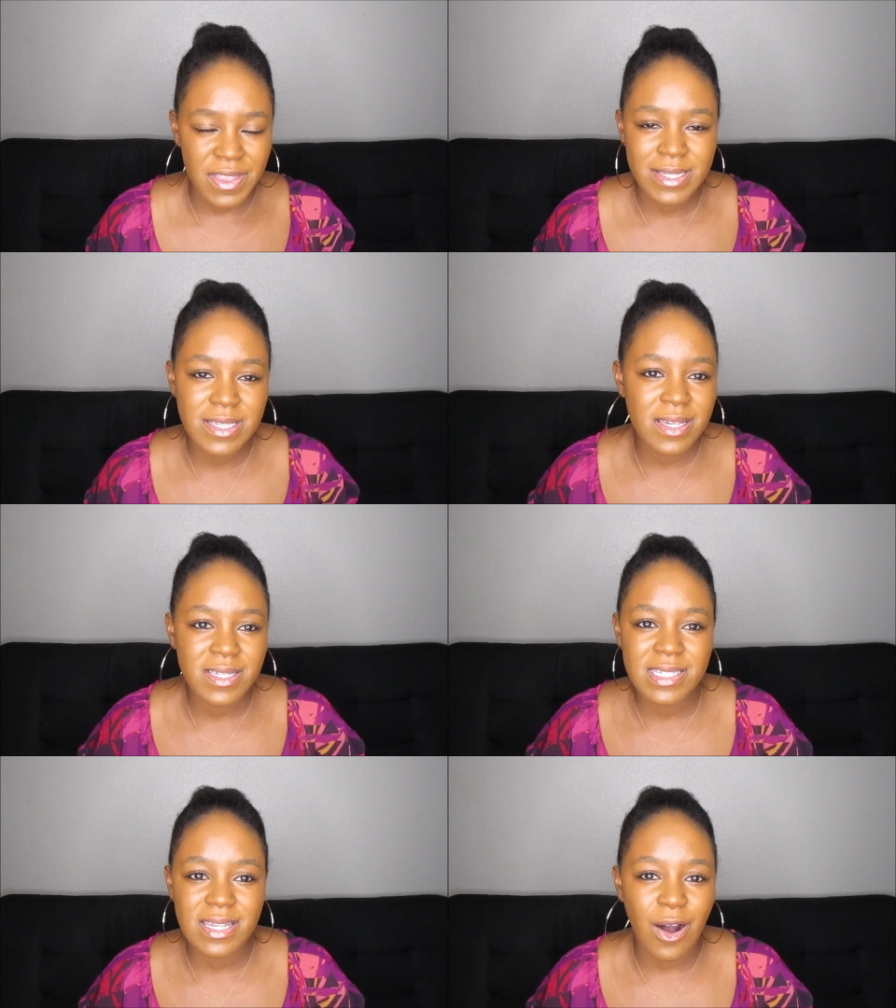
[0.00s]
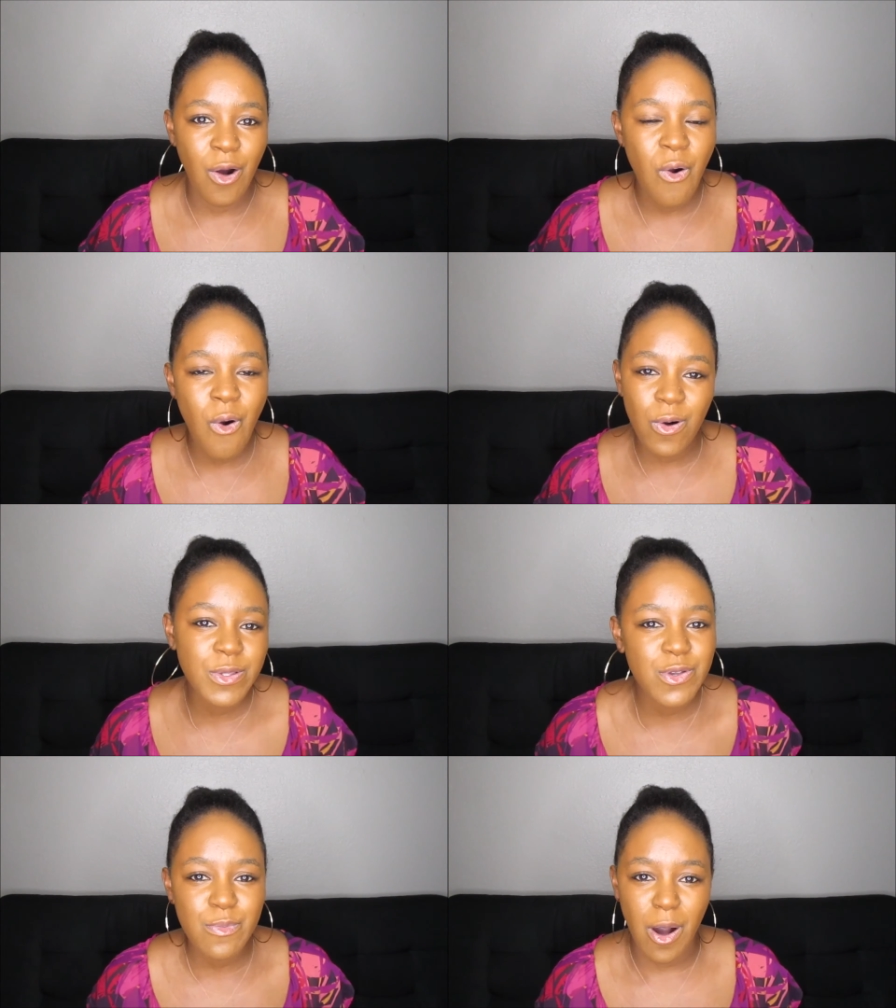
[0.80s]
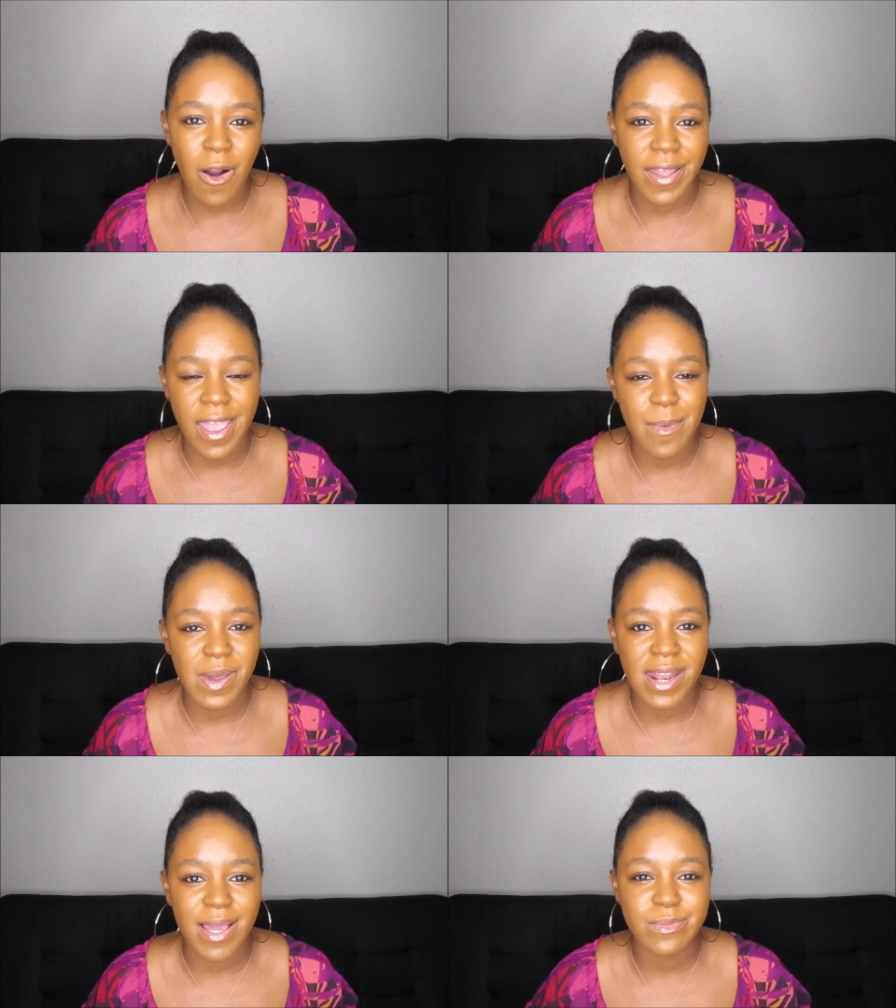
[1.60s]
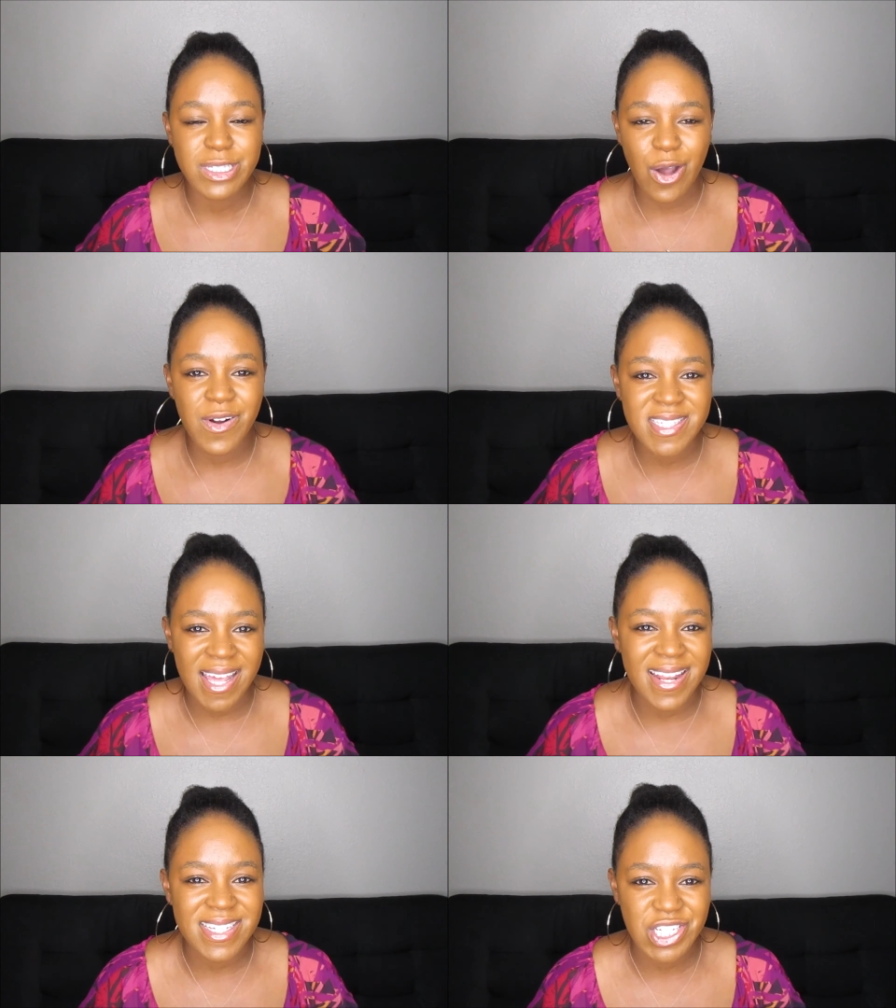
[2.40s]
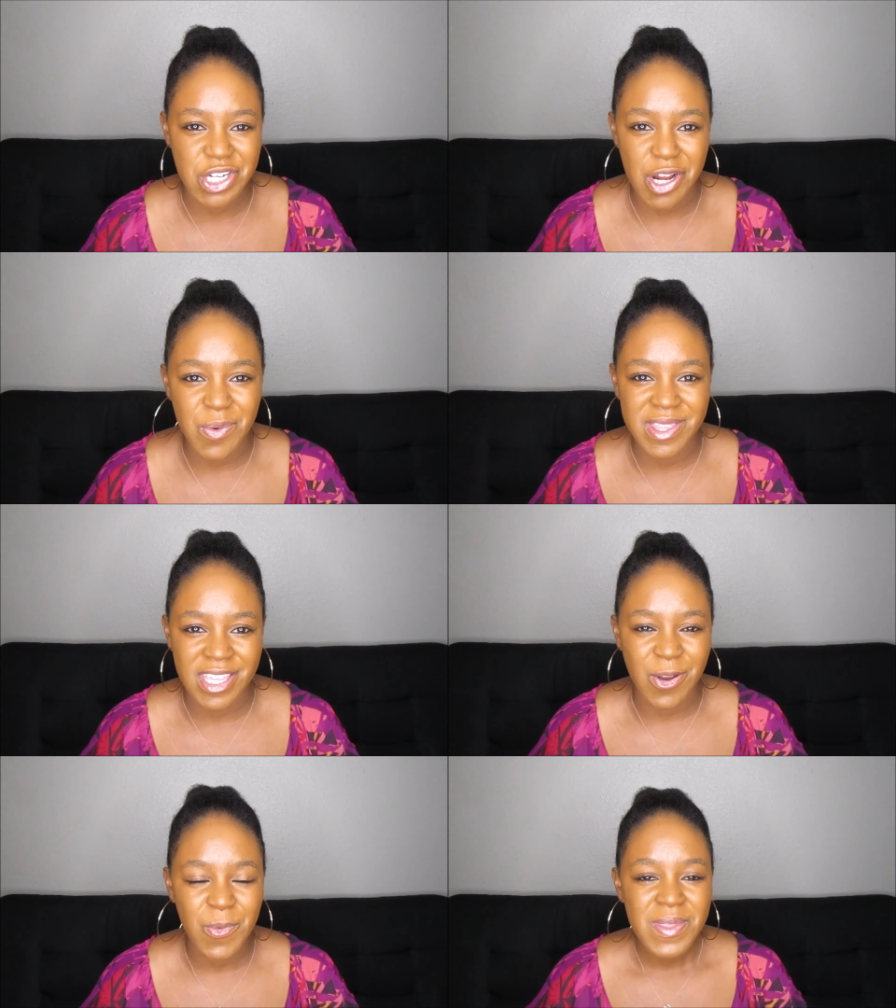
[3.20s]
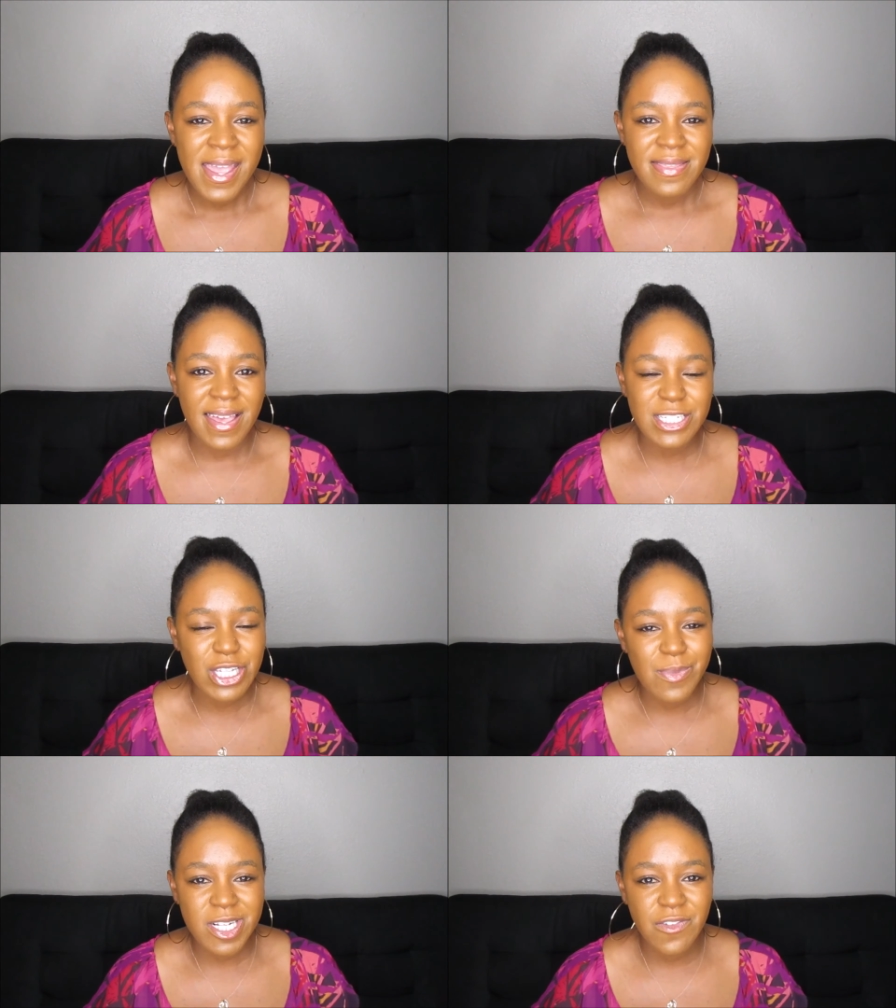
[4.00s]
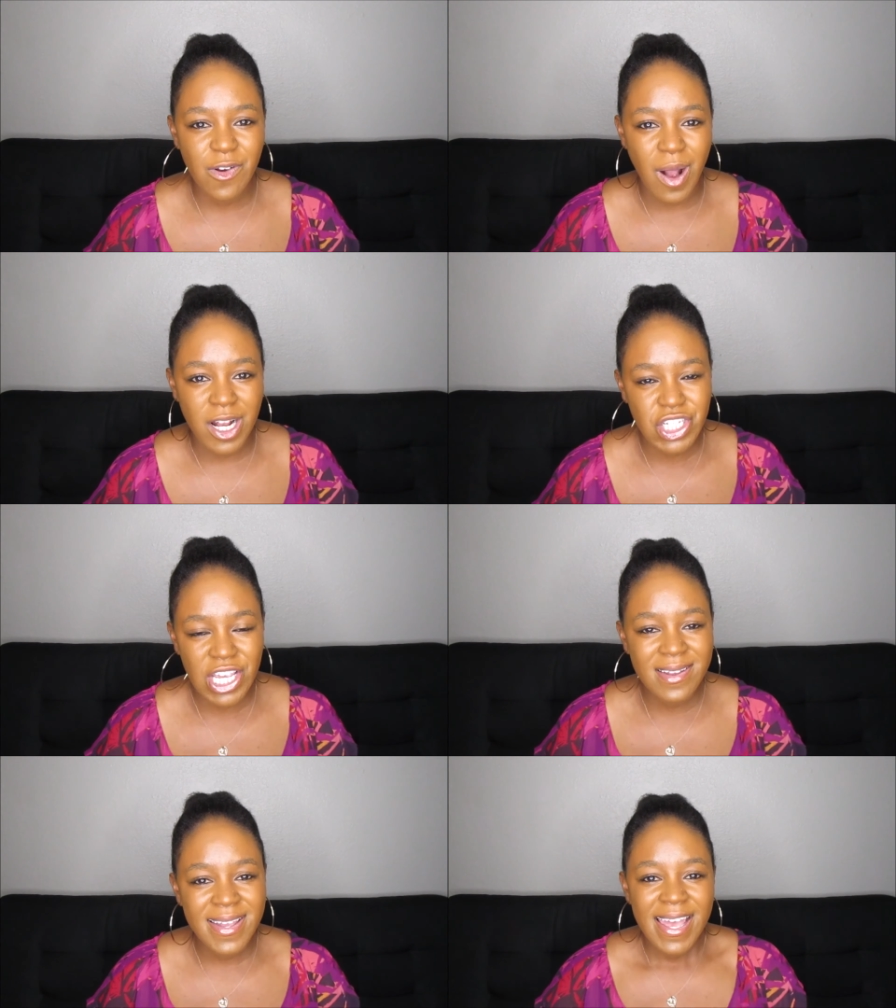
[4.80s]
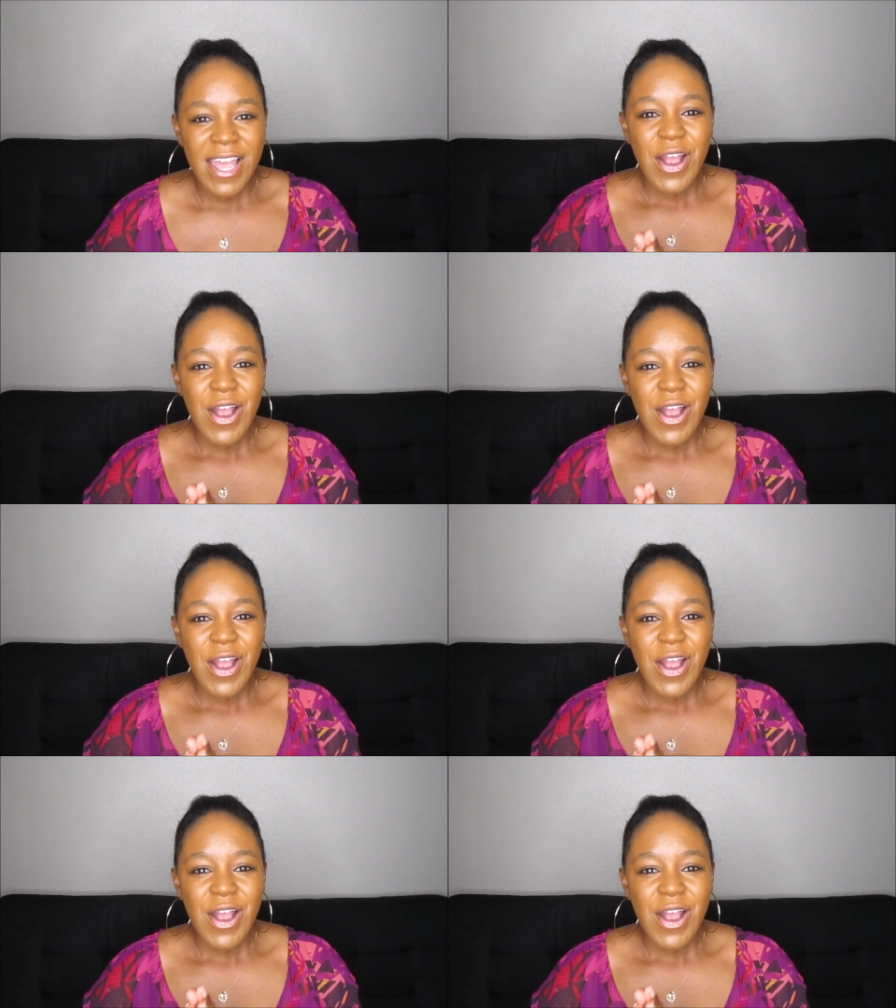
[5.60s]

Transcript: This is a whole new ball game, and I am so excited to share it with you. Thanks so much for watching.